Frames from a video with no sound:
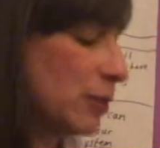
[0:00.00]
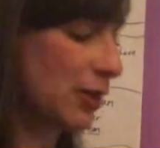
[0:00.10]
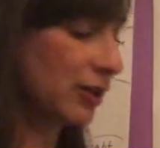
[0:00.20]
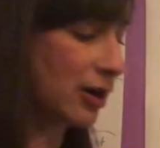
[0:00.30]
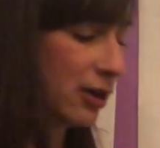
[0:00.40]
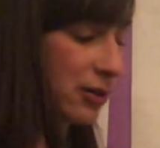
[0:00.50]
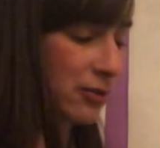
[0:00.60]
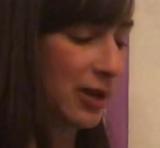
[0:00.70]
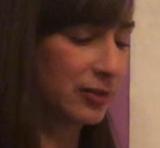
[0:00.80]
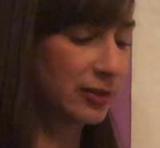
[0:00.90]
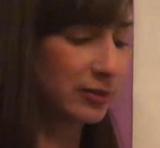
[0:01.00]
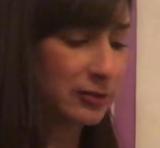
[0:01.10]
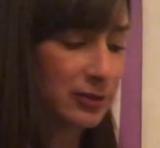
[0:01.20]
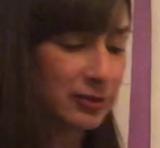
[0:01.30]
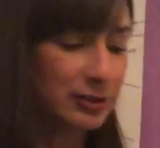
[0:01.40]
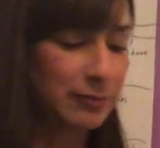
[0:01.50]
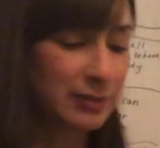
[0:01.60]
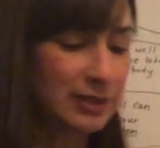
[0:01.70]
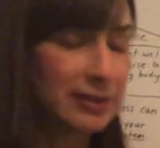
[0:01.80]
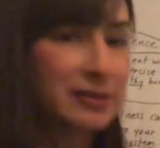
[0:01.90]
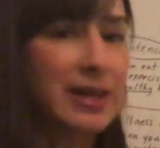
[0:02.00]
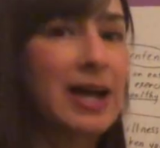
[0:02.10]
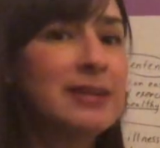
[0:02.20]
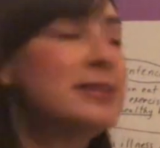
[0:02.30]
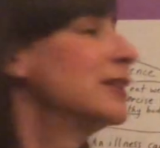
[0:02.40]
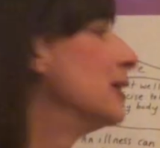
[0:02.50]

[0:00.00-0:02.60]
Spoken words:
about the cardiovascular system is that